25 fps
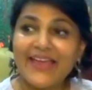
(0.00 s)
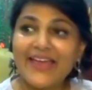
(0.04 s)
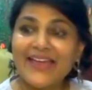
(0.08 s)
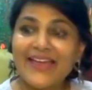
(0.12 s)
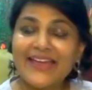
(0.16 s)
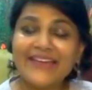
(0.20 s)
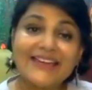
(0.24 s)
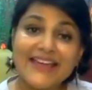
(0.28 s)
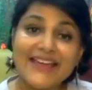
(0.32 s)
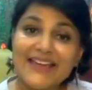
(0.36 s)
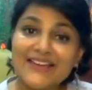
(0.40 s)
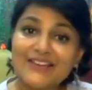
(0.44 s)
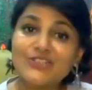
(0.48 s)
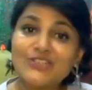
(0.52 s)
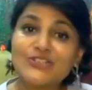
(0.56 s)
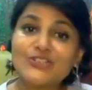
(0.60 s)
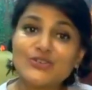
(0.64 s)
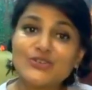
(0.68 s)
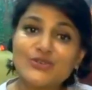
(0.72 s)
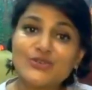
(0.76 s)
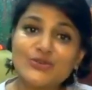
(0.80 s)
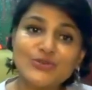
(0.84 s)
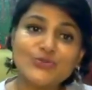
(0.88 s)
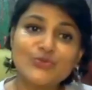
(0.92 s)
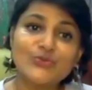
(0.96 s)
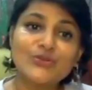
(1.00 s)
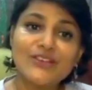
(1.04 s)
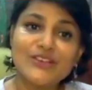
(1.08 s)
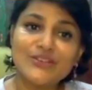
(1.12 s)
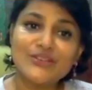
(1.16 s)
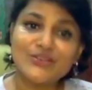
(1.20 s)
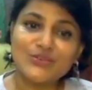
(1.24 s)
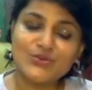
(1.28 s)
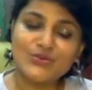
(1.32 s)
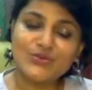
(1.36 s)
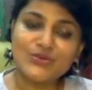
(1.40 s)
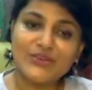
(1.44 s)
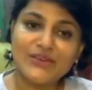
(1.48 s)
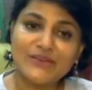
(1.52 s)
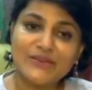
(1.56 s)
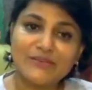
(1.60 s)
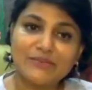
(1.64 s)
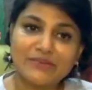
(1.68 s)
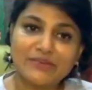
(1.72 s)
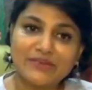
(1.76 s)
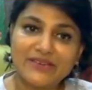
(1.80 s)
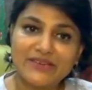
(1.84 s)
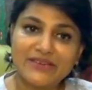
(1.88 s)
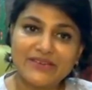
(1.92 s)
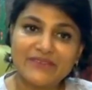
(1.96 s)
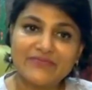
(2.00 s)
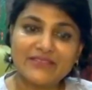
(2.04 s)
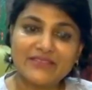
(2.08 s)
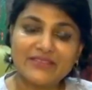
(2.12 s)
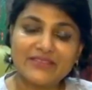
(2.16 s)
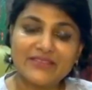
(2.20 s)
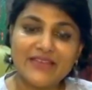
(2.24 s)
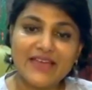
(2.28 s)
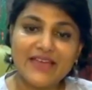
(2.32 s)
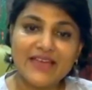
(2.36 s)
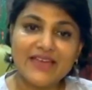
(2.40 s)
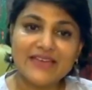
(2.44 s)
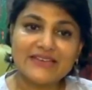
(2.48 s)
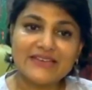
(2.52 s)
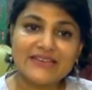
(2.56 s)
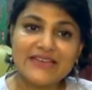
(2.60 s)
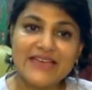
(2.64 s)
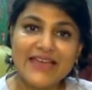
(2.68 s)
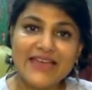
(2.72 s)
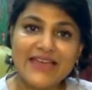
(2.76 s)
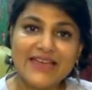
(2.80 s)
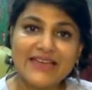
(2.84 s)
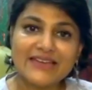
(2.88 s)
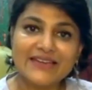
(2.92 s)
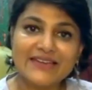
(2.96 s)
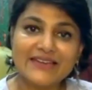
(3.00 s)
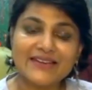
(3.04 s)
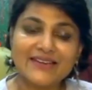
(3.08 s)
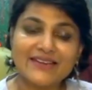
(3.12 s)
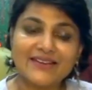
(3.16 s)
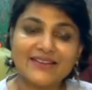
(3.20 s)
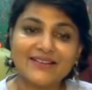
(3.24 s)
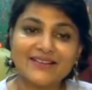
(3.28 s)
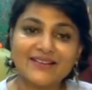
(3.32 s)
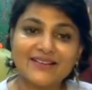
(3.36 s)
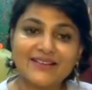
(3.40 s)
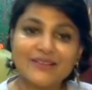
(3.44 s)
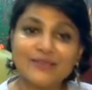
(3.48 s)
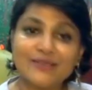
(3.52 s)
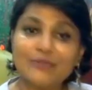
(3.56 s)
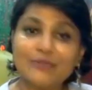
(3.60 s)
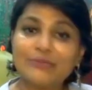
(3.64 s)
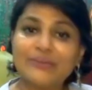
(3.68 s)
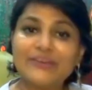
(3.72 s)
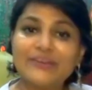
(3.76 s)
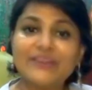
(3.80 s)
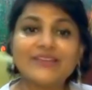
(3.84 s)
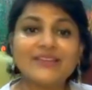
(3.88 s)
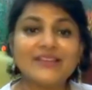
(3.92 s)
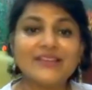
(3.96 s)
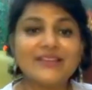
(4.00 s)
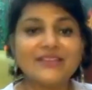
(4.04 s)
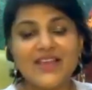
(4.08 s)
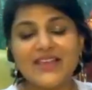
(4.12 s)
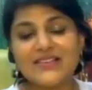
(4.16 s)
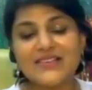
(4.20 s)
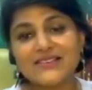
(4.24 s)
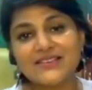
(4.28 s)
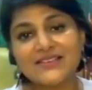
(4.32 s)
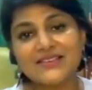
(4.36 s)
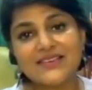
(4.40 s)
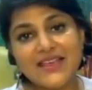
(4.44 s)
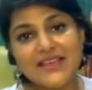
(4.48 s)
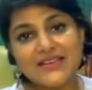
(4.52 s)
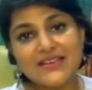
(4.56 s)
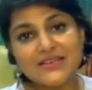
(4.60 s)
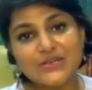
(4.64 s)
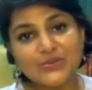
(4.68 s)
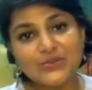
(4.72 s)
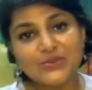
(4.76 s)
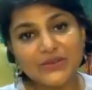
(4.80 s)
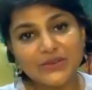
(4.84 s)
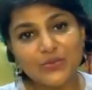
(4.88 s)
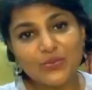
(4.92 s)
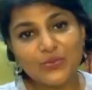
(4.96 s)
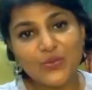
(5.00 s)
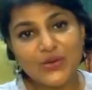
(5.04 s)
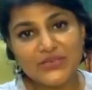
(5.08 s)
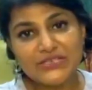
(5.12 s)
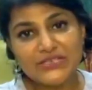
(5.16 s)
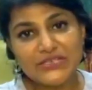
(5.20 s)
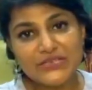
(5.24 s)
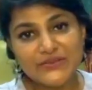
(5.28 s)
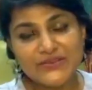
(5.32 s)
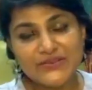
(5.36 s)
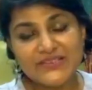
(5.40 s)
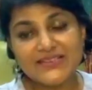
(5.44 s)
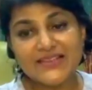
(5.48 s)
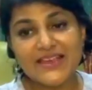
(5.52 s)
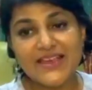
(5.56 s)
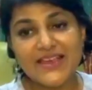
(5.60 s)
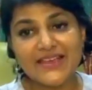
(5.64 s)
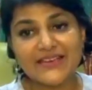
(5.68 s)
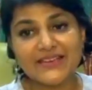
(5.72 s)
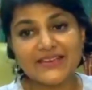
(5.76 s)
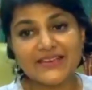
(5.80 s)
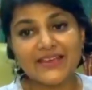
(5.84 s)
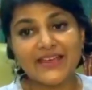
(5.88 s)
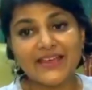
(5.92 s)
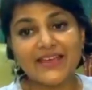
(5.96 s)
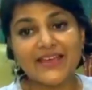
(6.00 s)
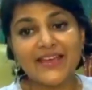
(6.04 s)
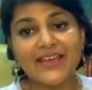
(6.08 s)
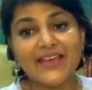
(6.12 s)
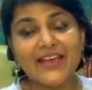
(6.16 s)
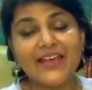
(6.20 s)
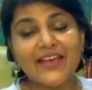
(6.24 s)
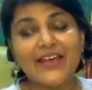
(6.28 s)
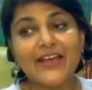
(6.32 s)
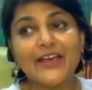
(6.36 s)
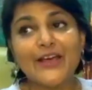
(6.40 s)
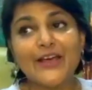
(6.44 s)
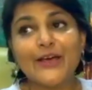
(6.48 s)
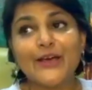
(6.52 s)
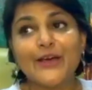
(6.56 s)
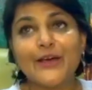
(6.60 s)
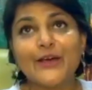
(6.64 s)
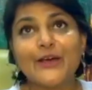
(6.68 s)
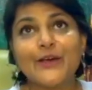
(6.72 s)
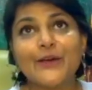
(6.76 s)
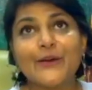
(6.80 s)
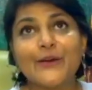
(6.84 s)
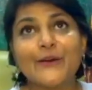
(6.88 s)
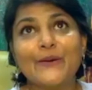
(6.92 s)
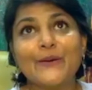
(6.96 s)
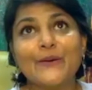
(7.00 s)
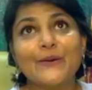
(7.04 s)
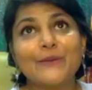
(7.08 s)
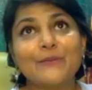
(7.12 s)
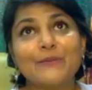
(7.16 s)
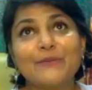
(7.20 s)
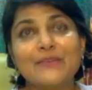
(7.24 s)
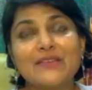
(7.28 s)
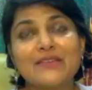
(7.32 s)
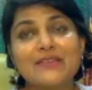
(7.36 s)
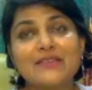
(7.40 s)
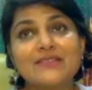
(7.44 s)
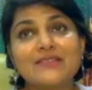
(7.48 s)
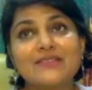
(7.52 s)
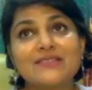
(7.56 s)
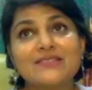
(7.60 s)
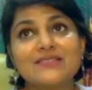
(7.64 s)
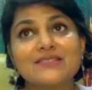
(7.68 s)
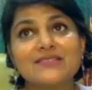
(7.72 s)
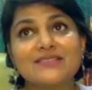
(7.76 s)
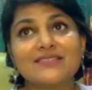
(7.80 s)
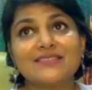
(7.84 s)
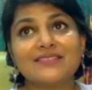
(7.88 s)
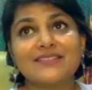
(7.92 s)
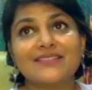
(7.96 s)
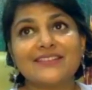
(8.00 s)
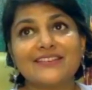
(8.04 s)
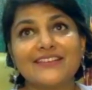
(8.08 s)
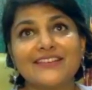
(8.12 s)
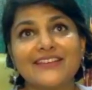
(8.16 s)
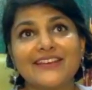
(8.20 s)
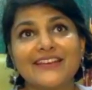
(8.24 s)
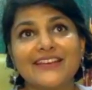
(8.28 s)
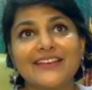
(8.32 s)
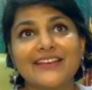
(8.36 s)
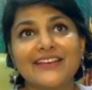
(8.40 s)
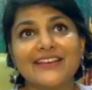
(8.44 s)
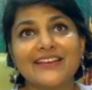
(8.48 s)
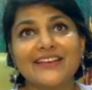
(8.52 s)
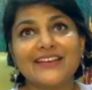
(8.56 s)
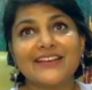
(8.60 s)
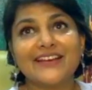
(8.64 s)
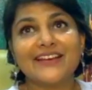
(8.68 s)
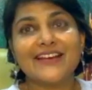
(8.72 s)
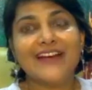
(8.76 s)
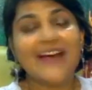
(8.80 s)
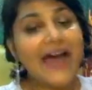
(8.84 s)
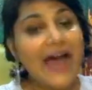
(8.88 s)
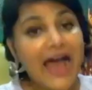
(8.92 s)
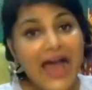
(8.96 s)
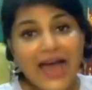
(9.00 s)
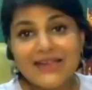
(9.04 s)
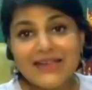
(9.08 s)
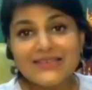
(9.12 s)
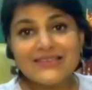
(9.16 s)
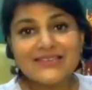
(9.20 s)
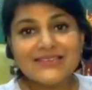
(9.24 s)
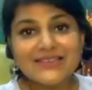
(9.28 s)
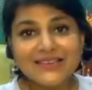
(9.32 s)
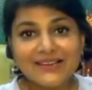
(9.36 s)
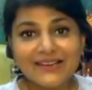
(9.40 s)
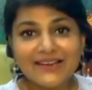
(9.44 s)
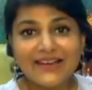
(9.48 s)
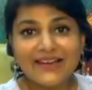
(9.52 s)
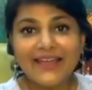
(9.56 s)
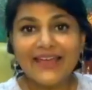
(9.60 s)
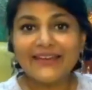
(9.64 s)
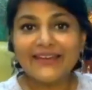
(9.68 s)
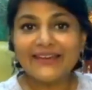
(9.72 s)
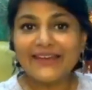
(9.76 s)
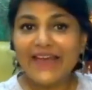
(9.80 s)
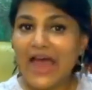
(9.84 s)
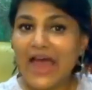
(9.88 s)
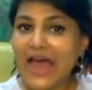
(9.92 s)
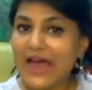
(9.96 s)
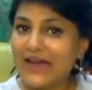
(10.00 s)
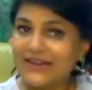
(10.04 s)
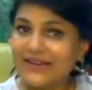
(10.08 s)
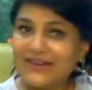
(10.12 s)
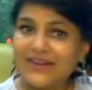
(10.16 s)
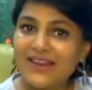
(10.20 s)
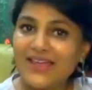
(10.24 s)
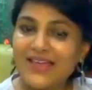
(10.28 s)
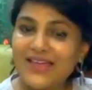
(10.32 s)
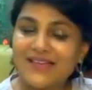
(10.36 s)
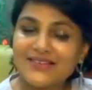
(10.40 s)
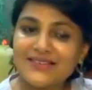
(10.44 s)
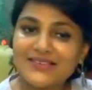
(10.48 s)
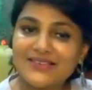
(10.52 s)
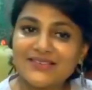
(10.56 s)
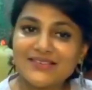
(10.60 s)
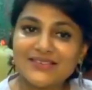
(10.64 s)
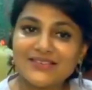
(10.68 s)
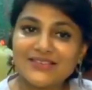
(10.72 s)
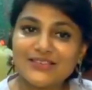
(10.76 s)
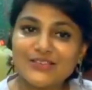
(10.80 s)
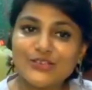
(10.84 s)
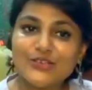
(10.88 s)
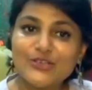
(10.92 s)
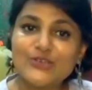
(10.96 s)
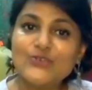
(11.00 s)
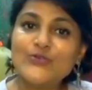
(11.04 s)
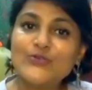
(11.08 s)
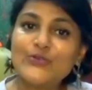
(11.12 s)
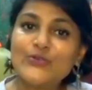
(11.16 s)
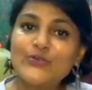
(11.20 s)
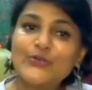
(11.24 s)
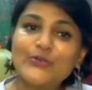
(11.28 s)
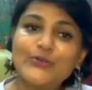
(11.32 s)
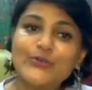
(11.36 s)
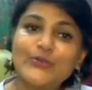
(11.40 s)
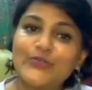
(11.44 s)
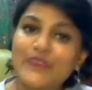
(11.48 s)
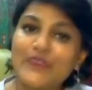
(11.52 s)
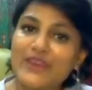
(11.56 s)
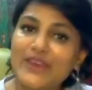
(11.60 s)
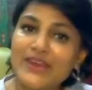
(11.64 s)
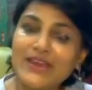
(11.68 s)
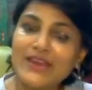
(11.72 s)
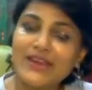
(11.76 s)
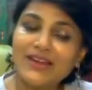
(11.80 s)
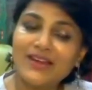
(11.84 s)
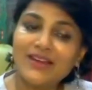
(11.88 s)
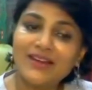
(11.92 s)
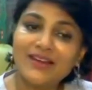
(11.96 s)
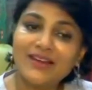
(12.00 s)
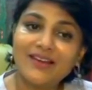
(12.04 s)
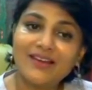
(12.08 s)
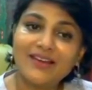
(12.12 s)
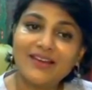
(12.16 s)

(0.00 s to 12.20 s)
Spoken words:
And I truly, truly believe in that and completely resonate with what you say. Because until and unless you feel